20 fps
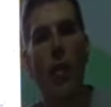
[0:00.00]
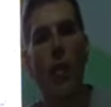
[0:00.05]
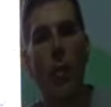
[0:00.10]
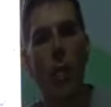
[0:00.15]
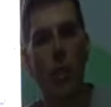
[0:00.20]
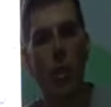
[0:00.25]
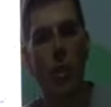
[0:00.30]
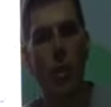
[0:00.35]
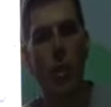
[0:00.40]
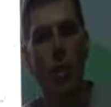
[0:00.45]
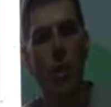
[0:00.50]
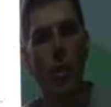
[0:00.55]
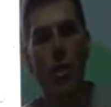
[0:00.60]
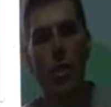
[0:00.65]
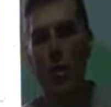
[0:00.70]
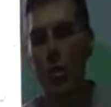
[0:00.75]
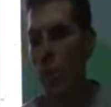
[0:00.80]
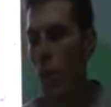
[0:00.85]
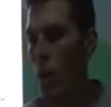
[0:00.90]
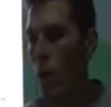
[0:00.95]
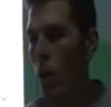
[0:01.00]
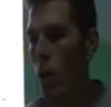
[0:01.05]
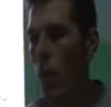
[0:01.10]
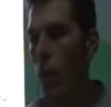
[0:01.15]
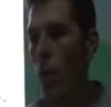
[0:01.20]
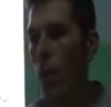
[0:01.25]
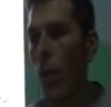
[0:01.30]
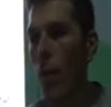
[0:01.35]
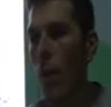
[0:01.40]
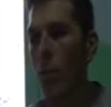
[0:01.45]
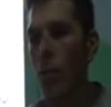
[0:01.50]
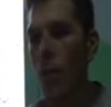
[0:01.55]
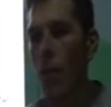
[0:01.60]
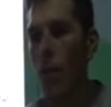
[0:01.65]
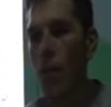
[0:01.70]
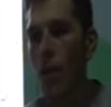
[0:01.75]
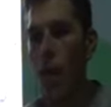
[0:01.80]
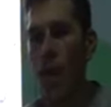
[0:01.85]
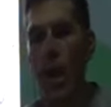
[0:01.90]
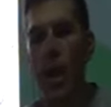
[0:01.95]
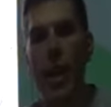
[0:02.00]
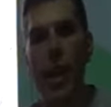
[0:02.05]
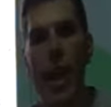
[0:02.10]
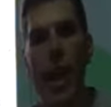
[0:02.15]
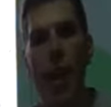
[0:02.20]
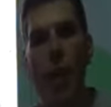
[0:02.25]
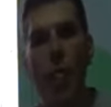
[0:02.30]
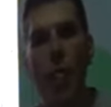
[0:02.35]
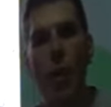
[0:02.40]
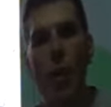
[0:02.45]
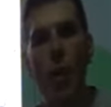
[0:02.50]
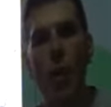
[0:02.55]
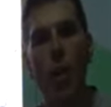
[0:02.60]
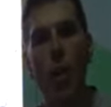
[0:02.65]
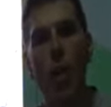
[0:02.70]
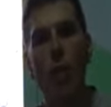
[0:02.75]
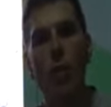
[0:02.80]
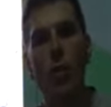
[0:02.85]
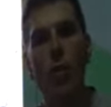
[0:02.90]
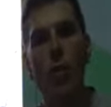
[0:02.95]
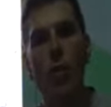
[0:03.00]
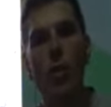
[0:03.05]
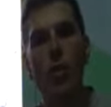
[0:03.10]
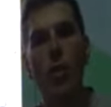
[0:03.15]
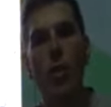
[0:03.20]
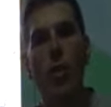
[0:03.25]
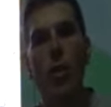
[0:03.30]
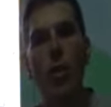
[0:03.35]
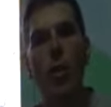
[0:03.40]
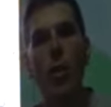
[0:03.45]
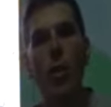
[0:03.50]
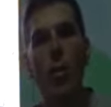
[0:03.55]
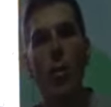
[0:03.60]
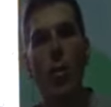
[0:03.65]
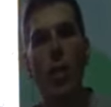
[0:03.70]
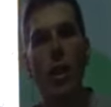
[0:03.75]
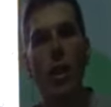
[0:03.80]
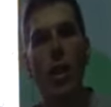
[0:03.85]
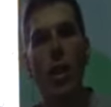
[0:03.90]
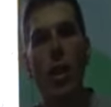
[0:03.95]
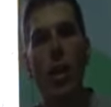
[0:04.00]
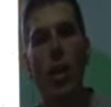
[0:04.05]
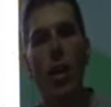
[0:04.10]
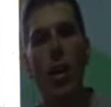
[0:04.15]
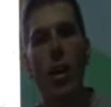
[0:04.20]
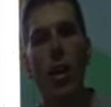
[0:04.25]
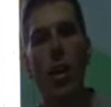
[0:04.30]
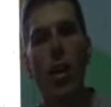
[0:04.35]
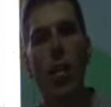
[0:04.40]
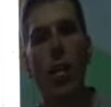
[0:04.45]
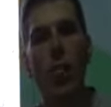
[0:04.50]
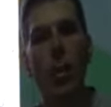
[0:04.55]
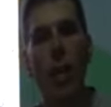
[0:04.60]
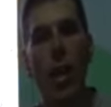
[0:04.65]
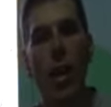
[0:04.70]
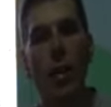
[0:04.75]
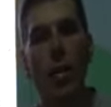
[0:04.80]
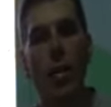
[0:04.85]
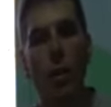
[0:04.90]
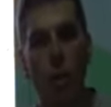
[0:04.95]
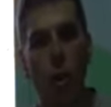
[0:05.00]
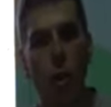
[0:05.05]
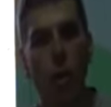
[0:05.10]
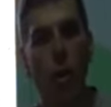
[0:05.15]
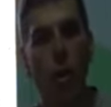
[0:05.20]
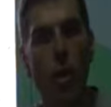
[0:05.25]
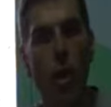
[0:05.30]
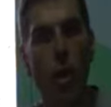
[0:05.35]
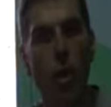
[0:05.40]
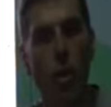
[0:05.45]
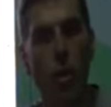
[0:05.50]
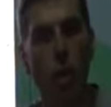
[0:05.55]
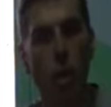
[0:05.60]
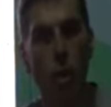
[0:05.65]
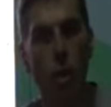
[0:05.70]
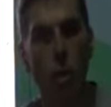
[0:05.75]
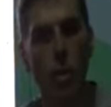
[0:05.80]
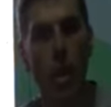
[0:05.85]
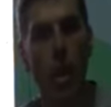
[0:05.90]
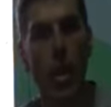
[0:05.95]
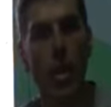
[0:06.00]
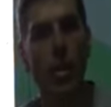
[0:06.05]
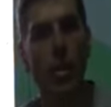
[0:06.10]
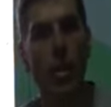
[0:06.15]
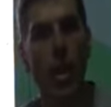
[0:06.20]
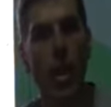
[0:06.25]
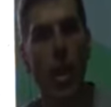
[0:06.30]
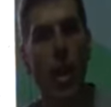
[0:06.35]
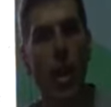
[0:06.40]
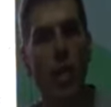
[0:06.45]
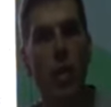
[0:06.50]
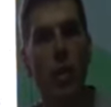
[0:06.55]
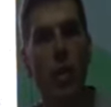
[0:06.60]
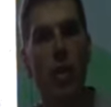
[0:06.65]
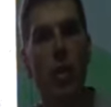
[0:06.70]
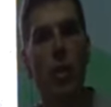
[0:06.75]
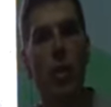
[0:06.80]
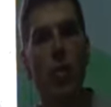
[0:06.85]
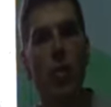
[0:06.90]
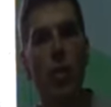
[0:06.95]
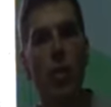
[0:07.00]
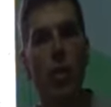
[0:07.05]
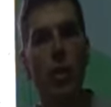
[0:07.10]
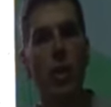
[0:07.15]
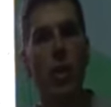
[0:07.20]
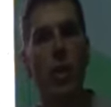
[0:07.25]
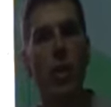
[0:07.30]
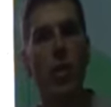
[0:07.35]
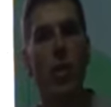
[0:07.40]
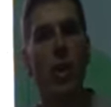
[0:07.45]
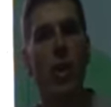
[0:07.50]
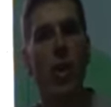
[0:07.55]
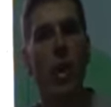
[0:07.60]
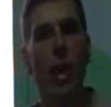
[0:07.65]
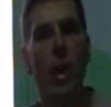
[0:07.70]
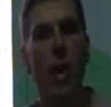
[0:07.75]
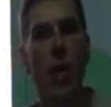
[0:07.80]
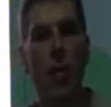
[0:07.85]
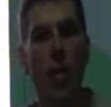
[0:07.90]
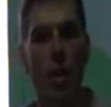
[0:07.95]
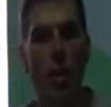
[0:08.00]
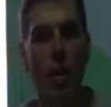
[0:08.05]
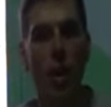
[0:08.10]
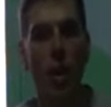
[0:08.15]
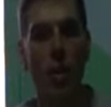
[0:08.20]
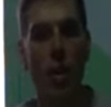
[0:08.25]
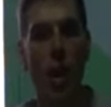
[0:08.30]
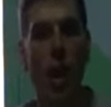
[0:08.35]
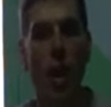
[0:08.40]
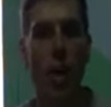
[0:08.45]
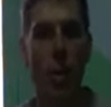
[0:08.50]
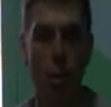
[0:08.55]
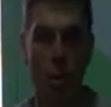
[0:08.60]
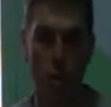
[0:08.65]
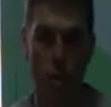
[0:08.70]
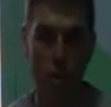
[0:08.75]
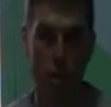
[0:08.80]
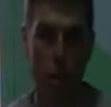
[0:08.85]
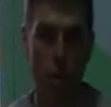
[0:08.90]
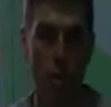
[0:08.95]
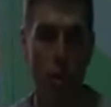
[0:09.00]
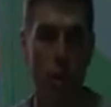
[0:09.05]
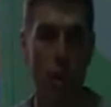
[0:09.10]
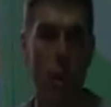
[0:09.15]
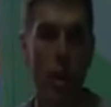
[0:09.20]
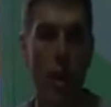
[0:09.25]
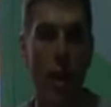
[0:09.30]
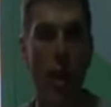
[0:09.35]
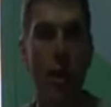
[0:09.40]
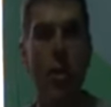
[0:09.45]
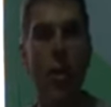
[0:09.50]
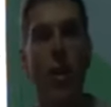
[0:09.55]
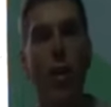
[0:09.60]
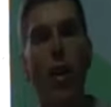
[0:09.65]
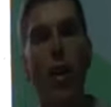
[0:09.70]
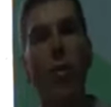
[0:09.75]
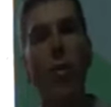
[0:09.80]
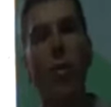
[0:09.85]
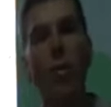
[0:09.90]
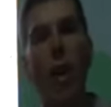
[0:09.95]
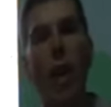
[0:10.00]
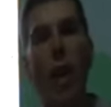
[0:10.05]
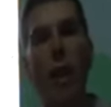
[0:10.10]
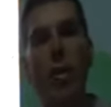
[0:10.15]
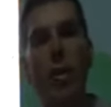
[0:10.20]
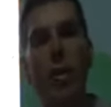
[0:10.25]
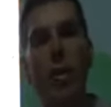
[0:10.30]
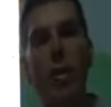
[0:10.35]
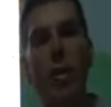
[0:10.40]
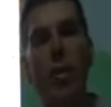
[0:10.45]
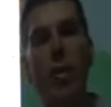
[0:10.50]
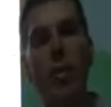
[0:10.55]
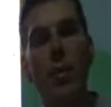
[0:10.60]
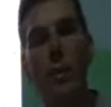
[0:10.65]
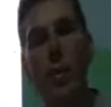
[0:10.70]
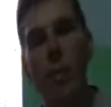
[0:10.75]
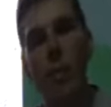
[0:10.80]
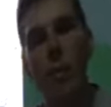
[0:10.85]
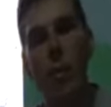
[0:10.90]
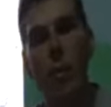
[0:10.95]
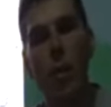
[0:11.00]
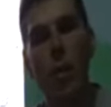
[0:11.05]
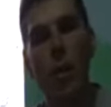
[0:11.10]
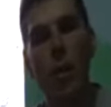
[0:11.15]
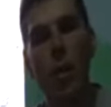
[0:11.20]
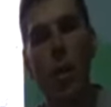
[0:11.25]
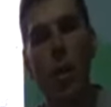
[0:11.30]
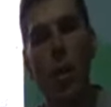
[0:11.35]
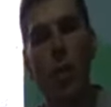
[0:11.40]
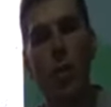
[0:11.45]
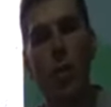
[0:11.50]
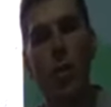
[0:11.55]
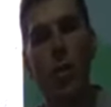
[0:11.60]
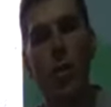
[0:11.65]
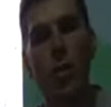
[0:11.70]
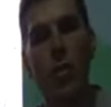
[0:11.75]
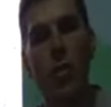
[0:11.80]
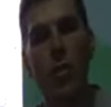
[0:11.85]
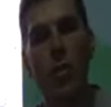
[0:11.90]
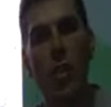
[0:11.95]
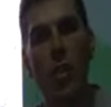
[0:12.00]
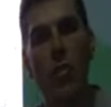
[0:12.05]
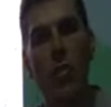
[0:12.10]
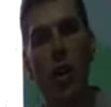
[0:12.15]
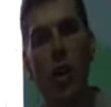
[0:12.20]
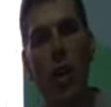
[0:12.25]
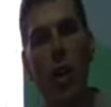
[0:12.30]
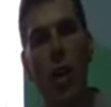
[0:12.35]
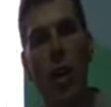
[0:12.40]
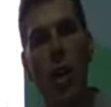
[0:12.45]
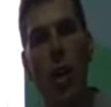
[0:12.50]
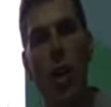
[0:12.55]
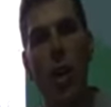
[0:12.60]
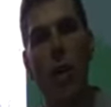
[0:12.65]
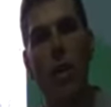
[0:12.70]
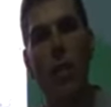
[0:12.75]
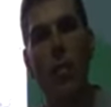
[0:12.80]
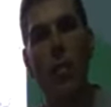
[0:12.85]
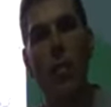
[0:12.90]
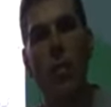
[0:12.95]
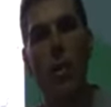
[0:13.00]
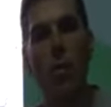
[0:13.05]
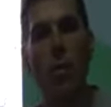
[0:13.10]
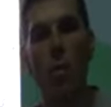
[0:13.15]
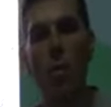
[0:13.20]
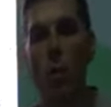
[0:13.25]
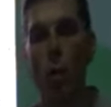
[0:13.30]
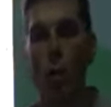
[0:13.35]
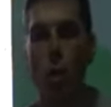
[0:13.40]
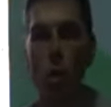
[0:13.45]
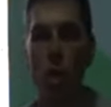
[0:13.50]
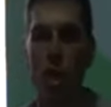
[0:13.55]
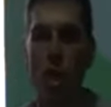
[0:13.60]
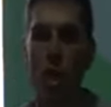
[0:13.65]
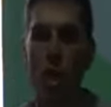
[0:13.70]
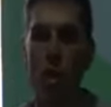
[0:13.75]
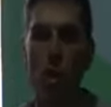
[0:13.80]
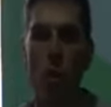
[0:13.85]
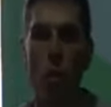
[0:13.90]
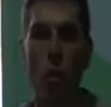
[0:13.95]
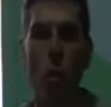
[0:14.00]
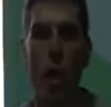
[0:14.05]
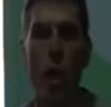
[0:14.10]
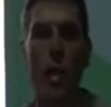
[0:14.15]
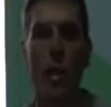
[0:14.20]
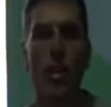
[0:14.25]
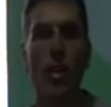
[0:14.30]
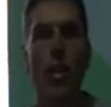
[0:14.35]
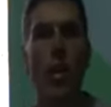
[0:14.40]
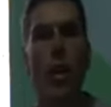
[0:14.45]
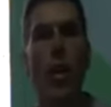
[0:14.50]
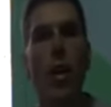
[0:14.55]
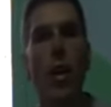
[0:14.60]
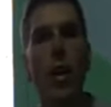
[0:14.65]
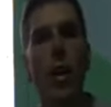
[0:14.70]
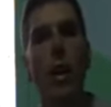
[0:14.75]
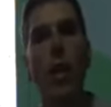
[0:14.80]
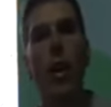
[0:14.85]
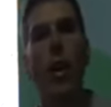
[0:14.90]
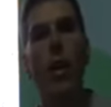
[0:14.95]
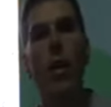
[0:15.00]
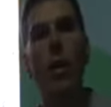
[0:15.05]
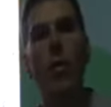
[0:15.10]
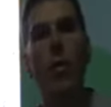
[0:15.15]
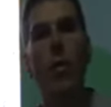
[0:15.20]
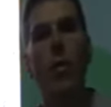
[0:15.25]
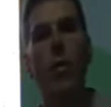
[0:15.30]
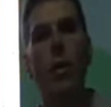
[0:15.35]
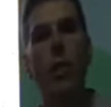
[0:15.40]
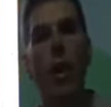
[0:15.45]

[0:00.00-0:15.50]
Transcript: voltage. So I can't have my clothes be made, with like the Gore-Tex and that kind of material, because if it ever gets hot, it will just melt to you like plastic. So I've been doing a lot of research and stuff on some of the more traditional ways of